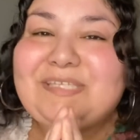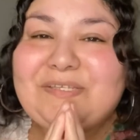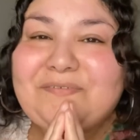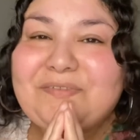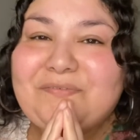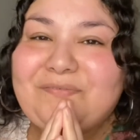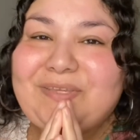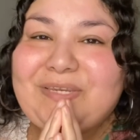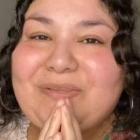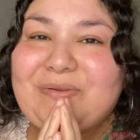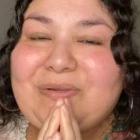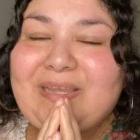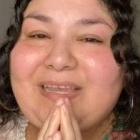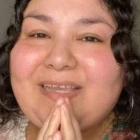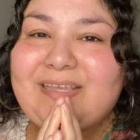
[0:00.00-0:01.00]
of the
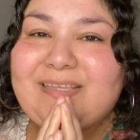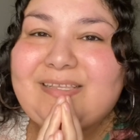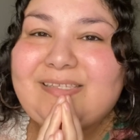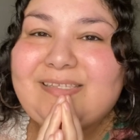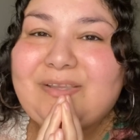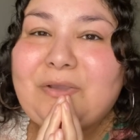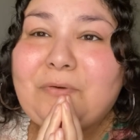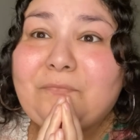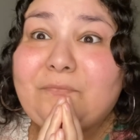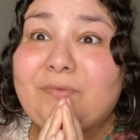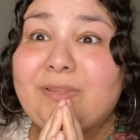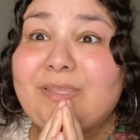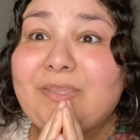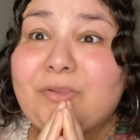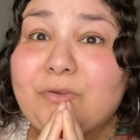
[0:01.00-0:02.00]
video, guys.
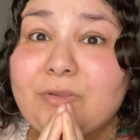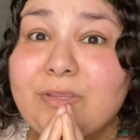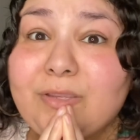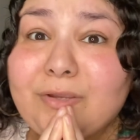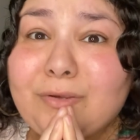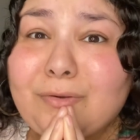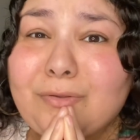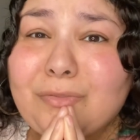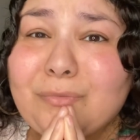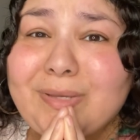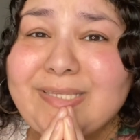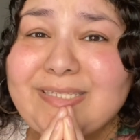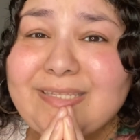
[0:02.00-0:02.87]
Hopefully you're here all the way